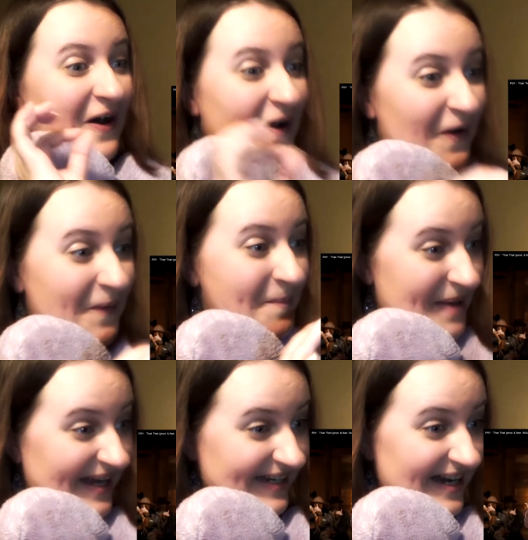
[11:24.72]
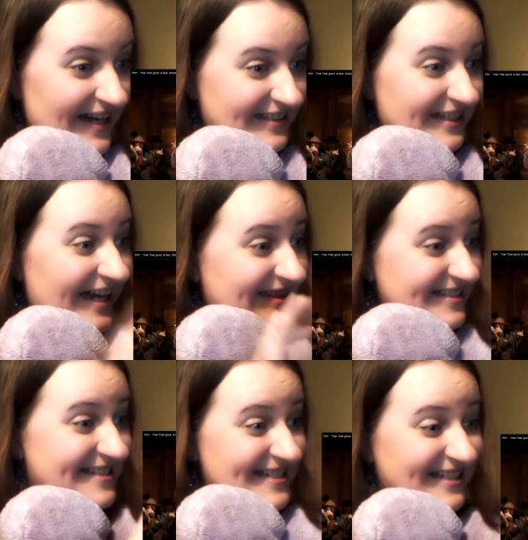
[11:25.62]
Oh my god, at
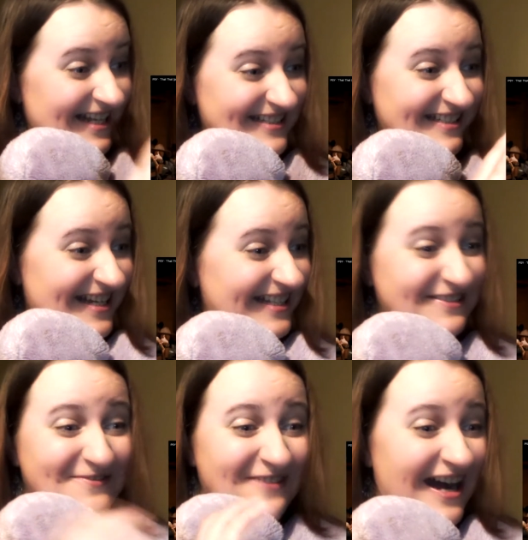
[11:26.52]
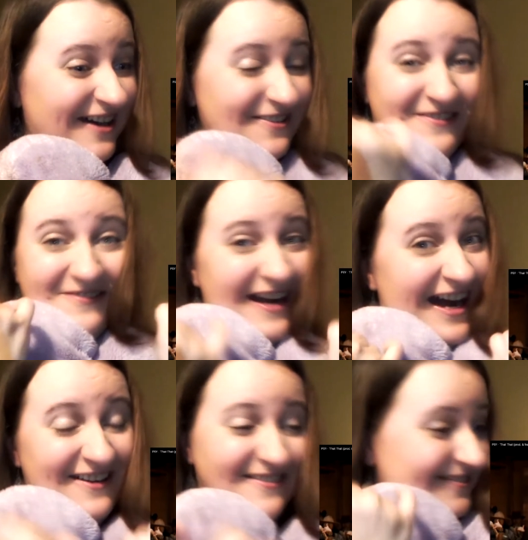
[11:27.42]
the scene at the end, wow,
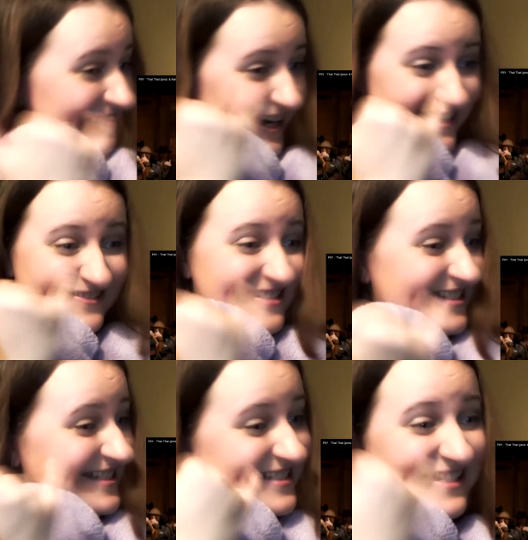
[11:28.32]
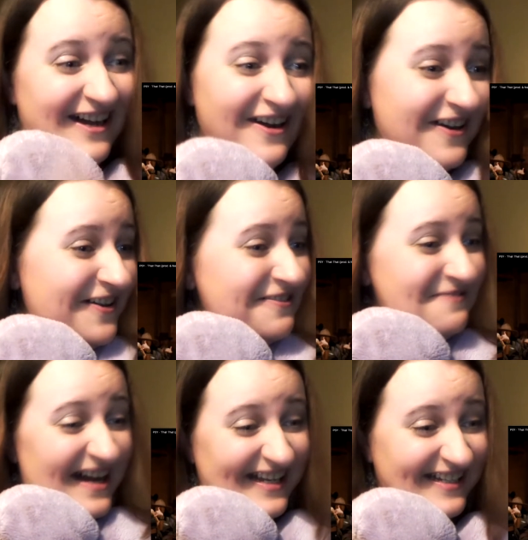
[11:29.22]
just,
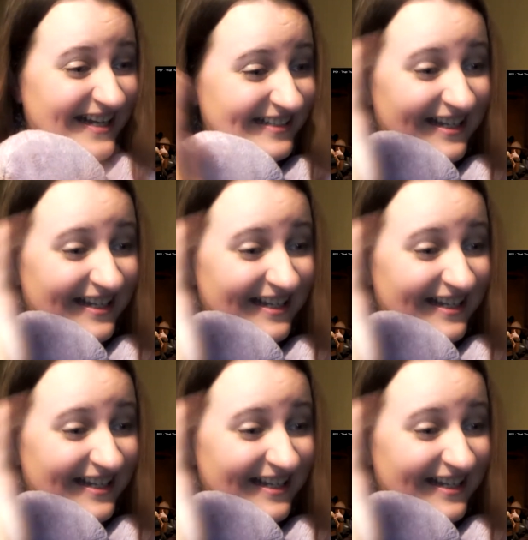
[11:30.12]
oh my god,